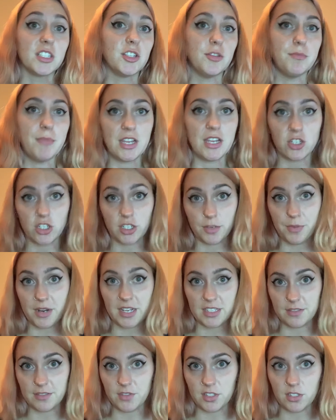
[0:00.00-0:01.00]
to major
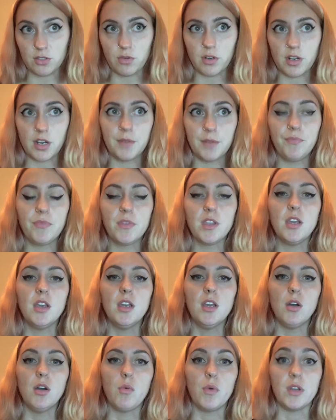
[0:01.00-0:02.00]
depressive disorder,
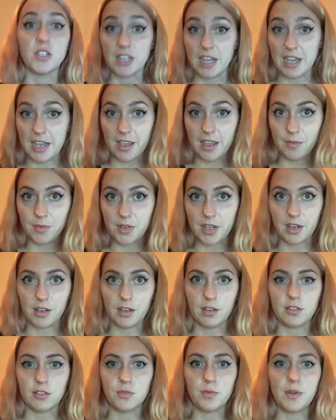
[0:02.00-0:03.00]
which I am
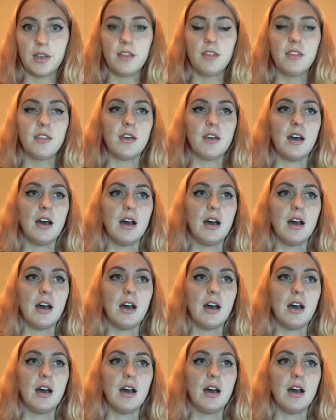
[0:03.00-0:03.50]
diagnosed with,